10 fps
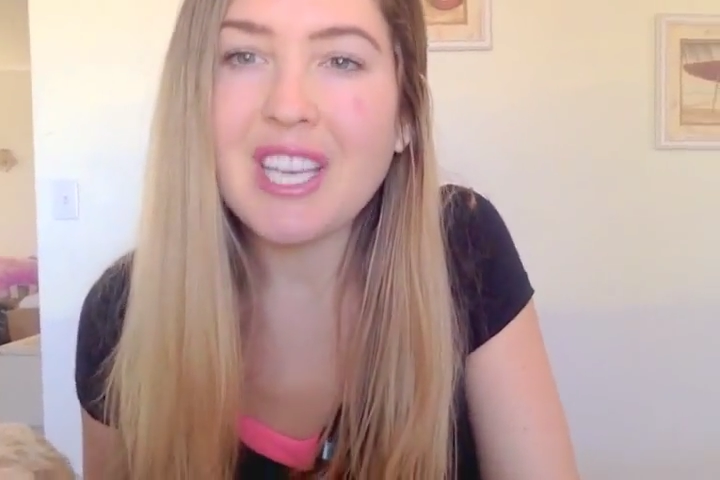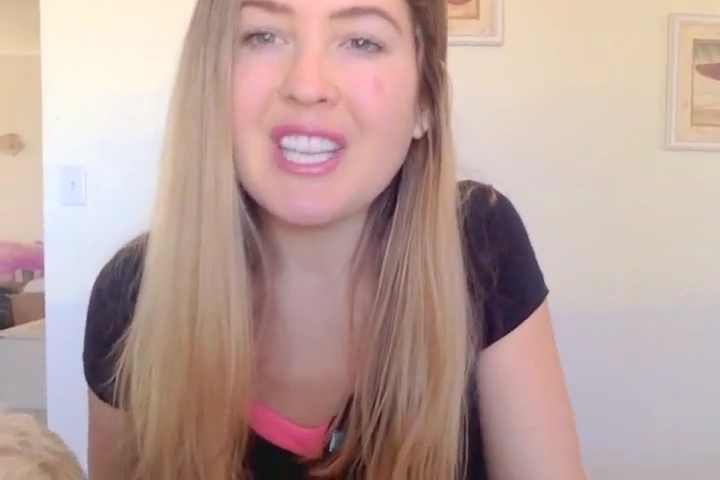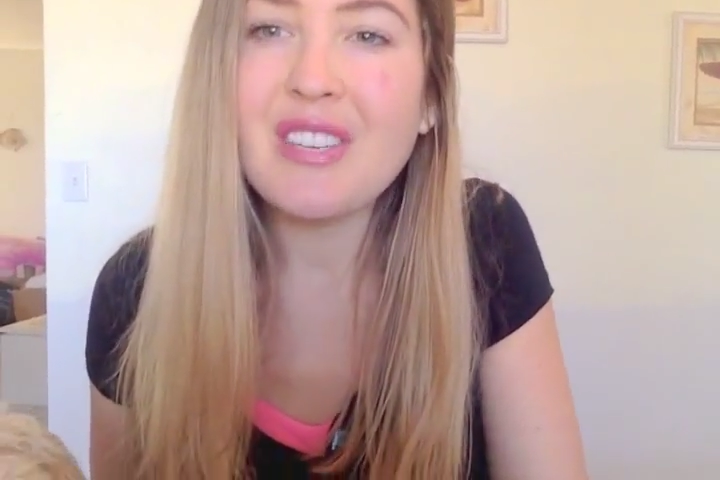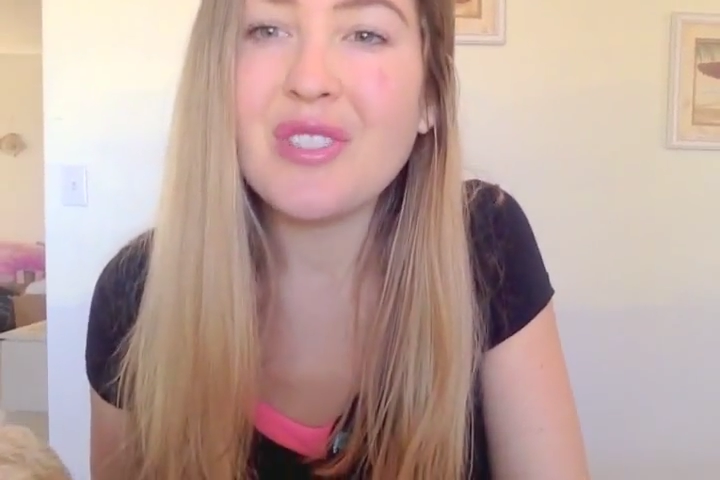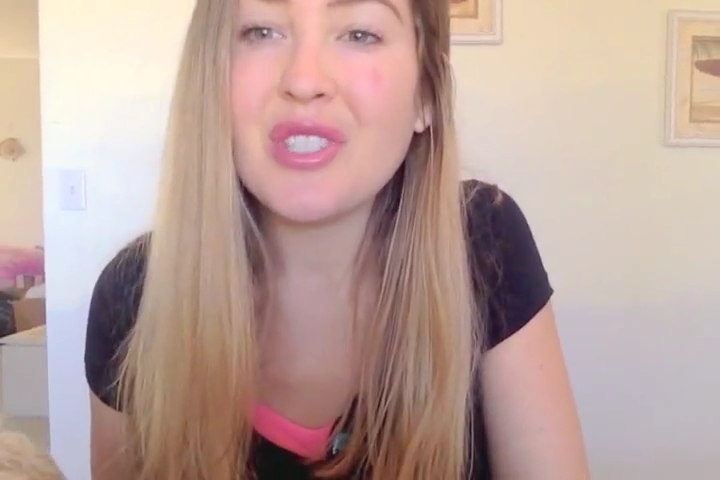can
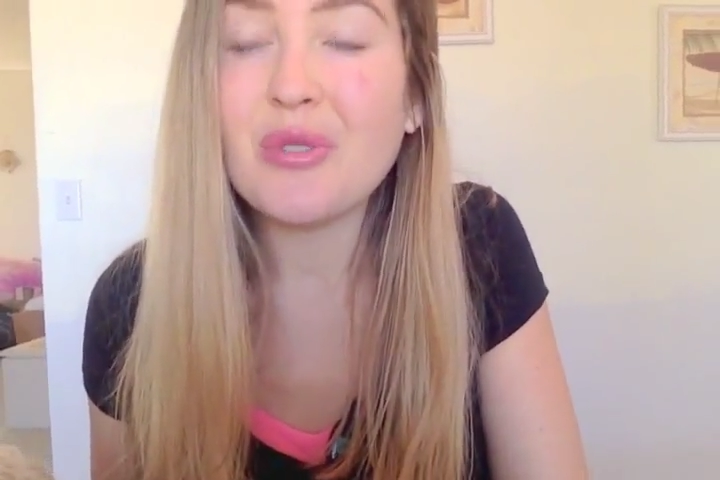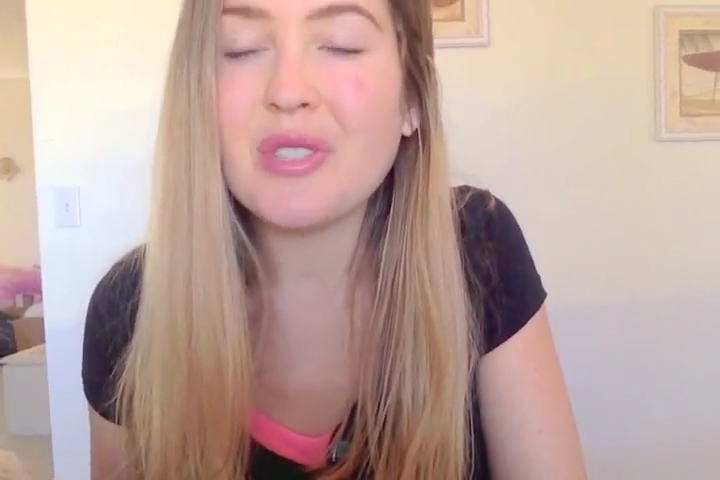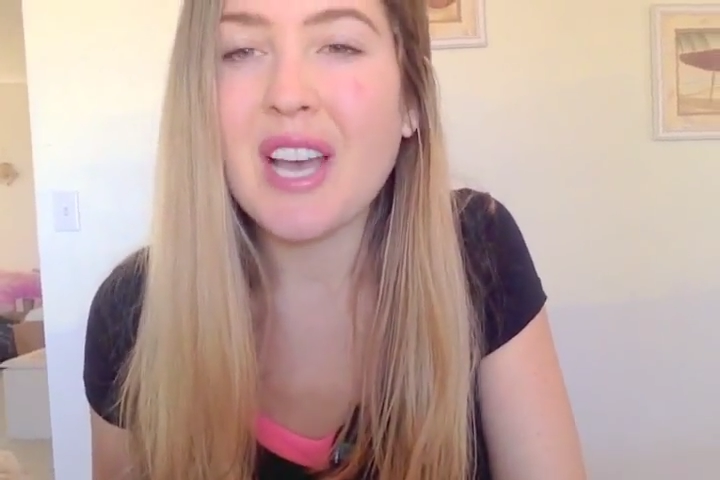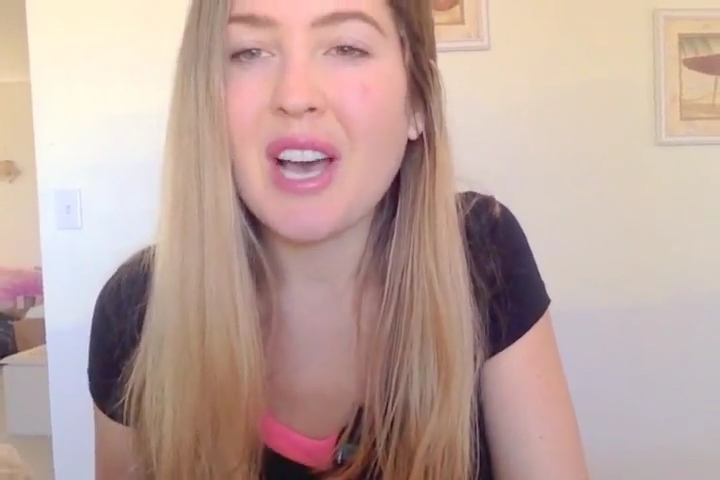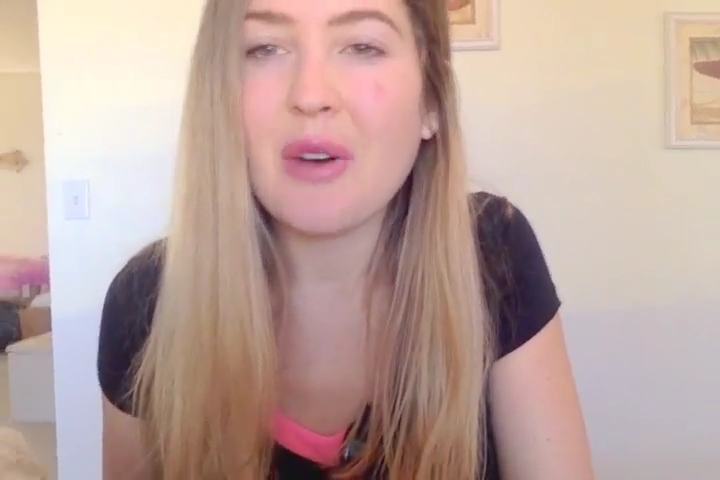you do
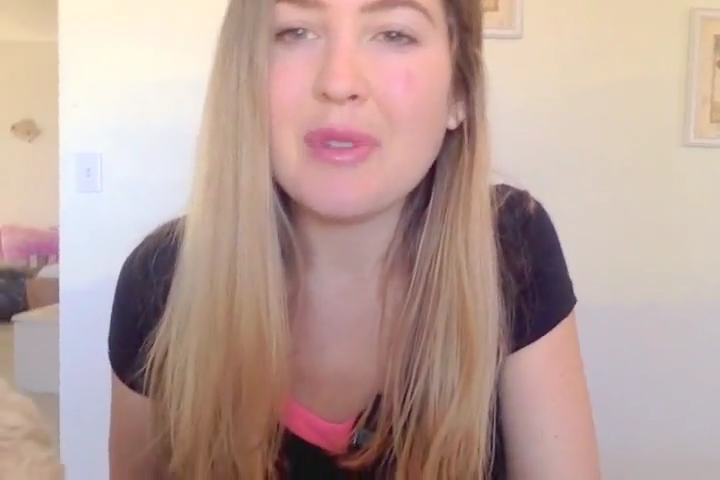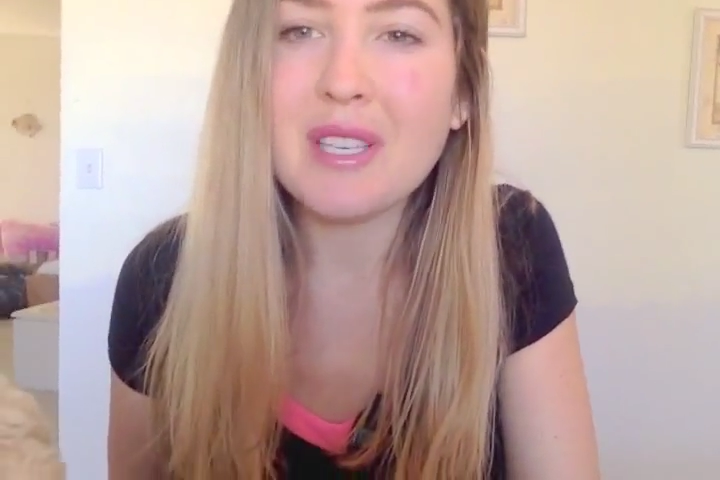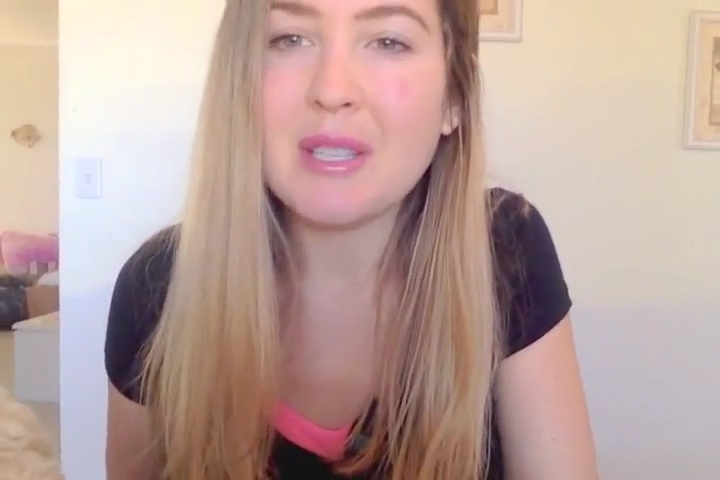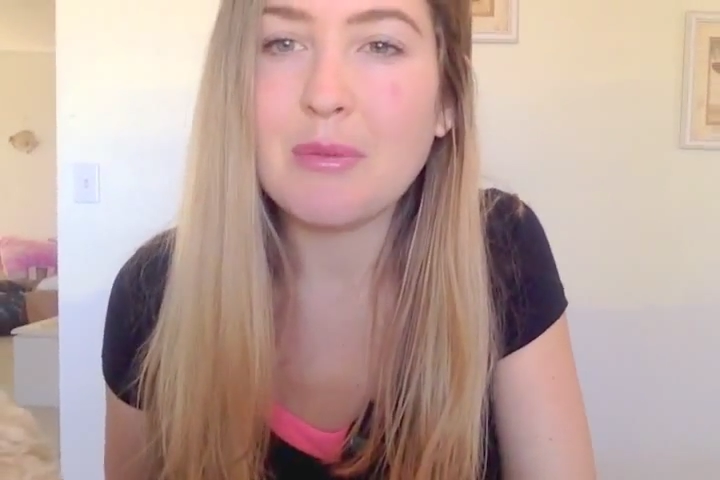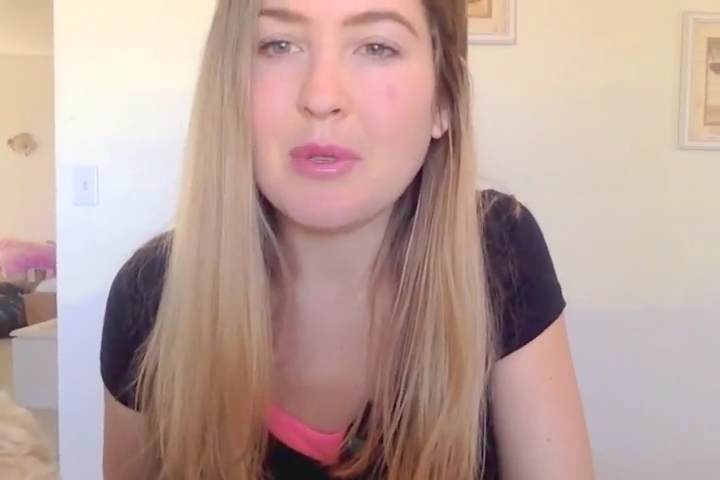to help
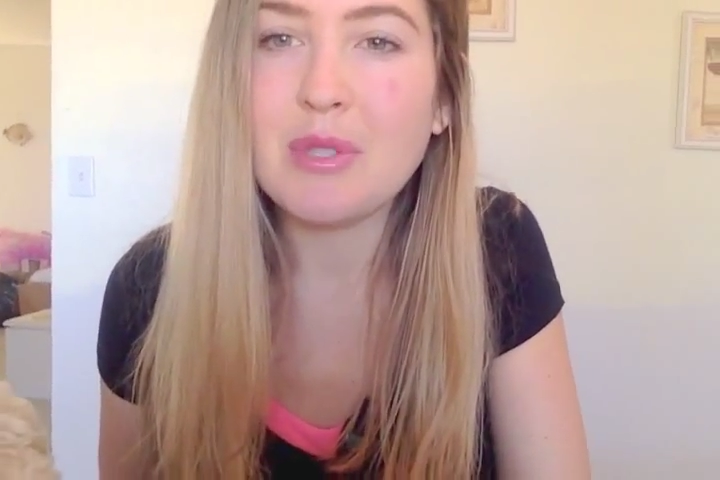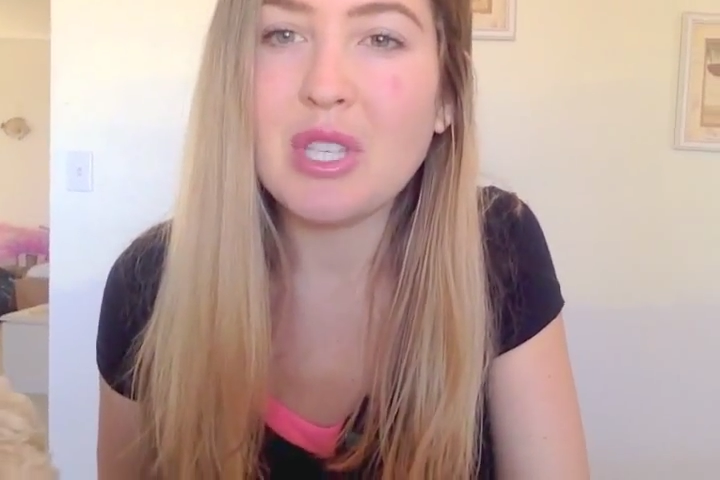these symptoms?